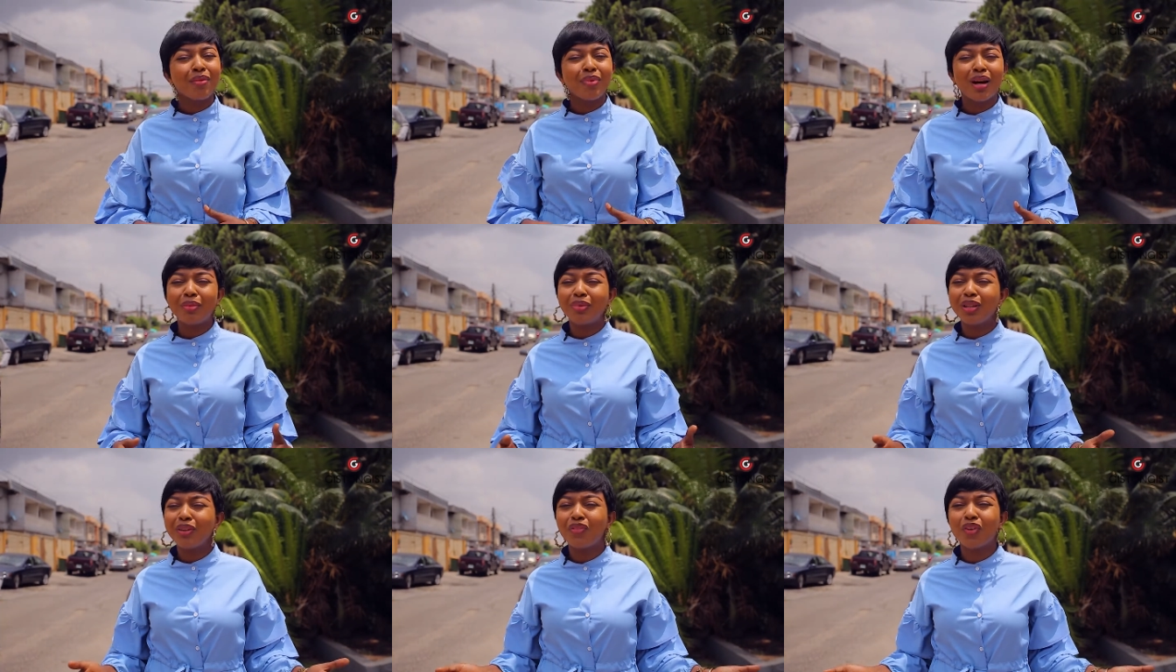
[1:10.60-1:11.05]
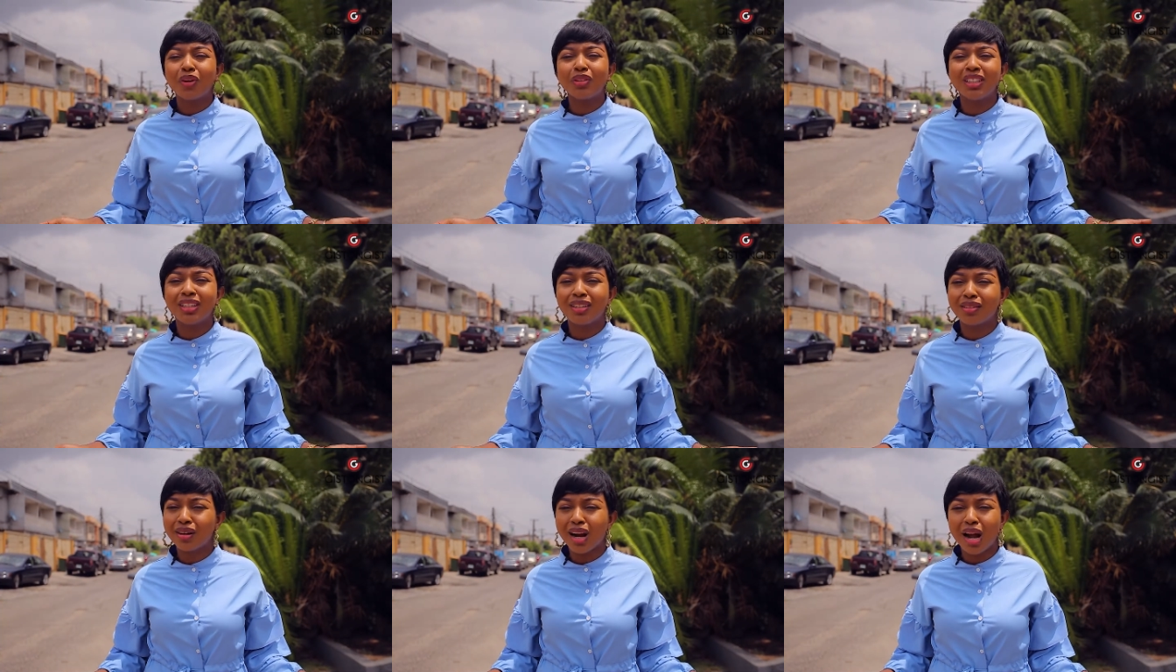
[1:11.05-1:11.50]
probably for
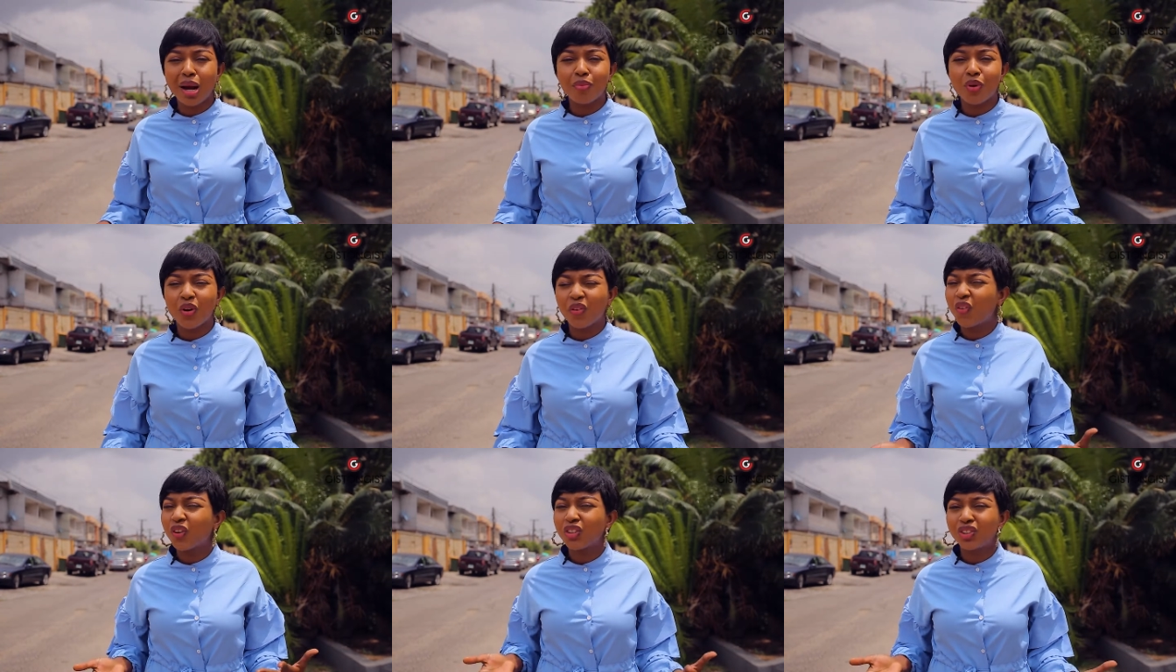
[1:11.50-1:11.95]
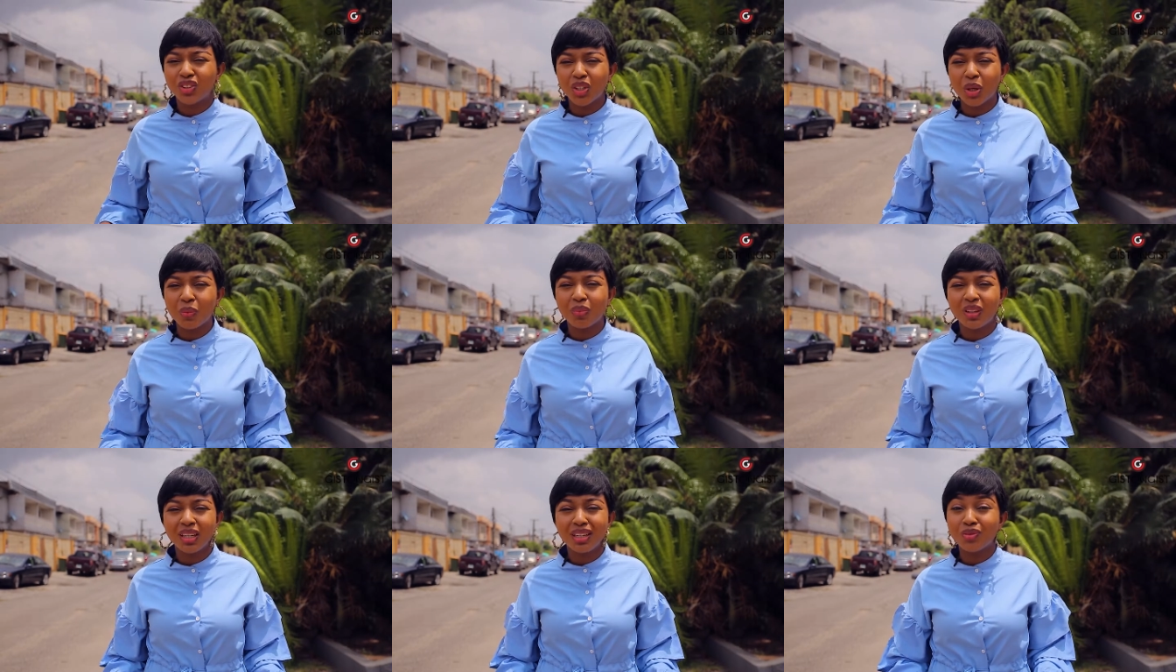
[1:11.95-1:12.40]
the gram or for
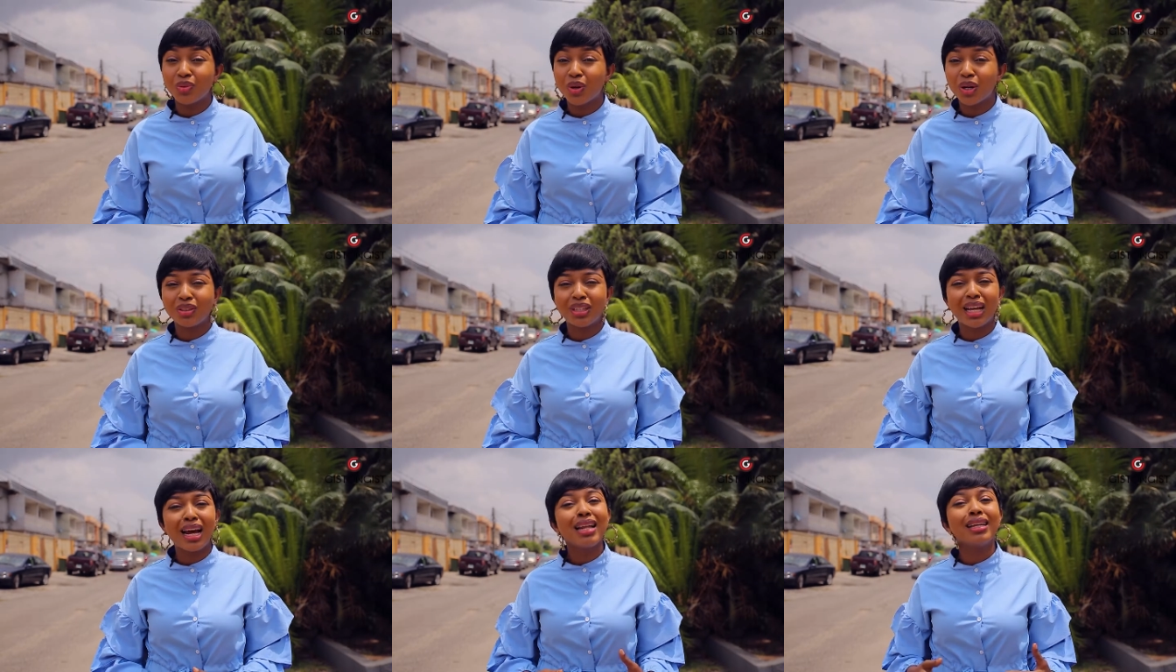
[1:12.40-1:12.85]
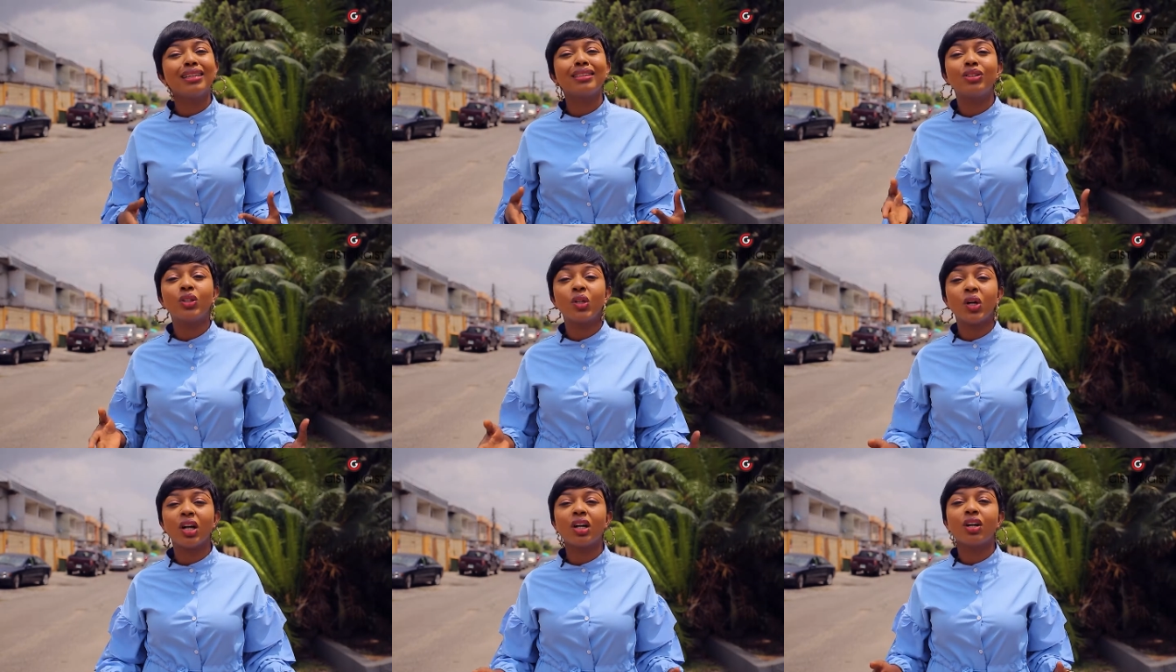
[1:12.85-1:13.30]
something, well, that is
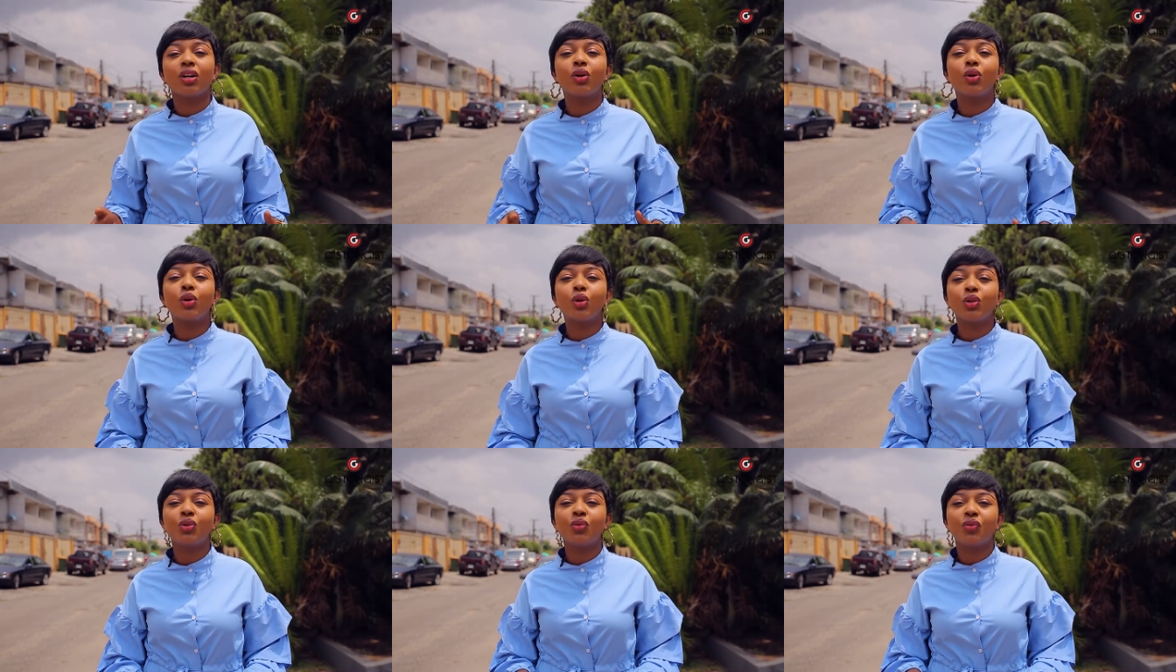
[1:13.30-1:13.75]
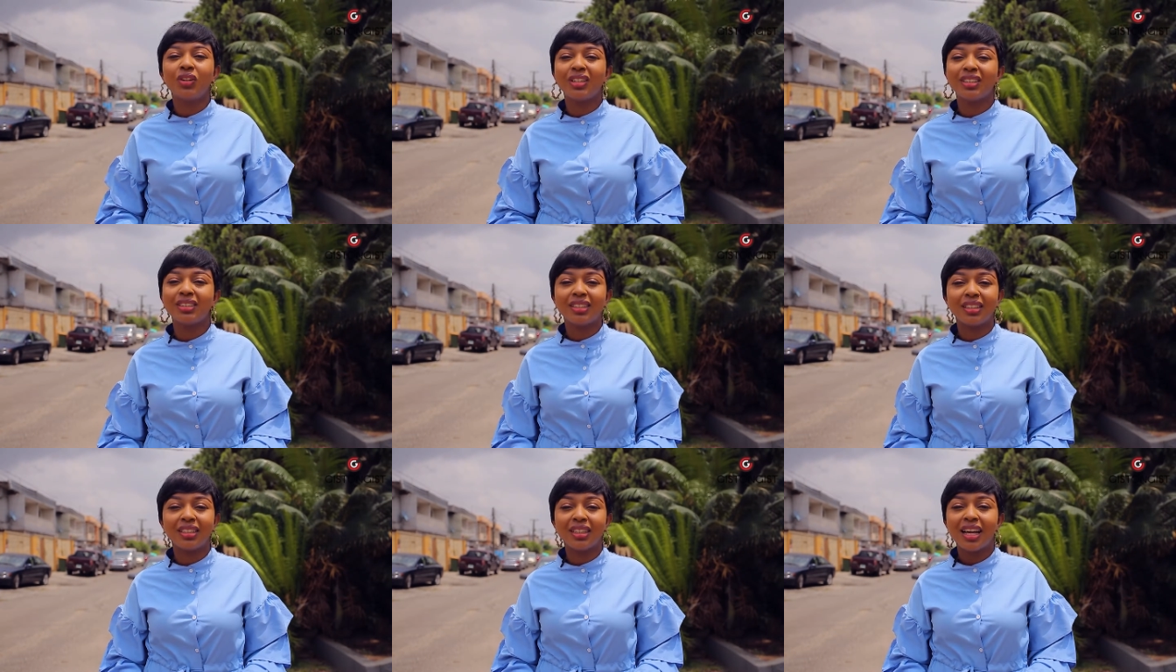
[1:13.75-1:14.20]
not a good
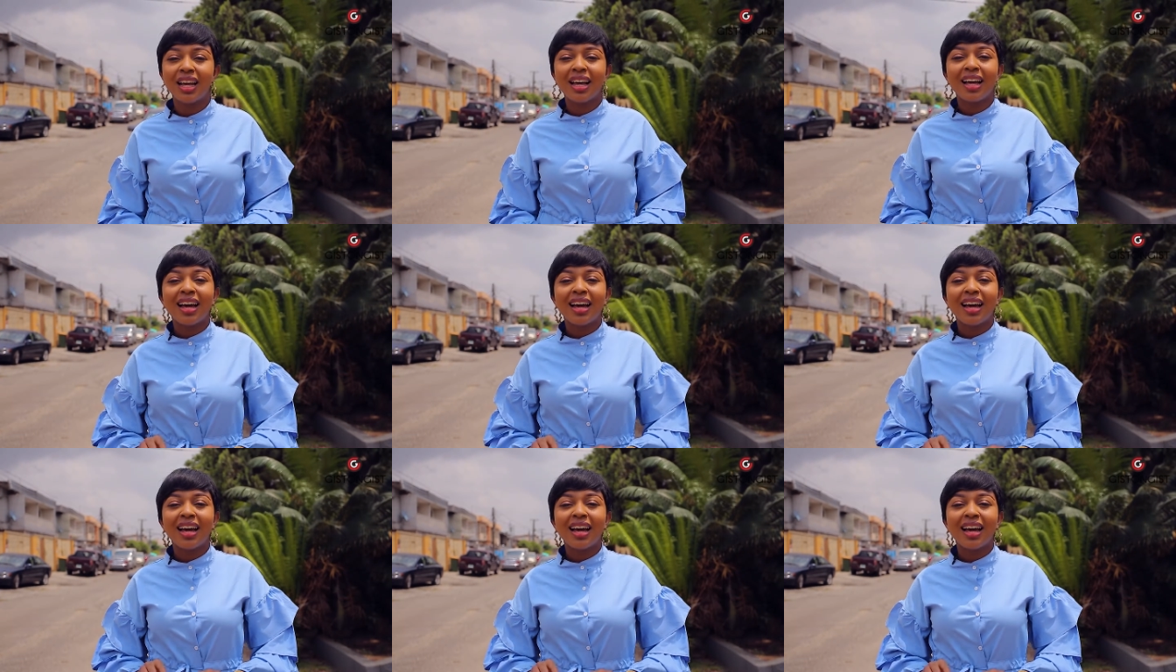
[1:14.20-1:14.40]
reason.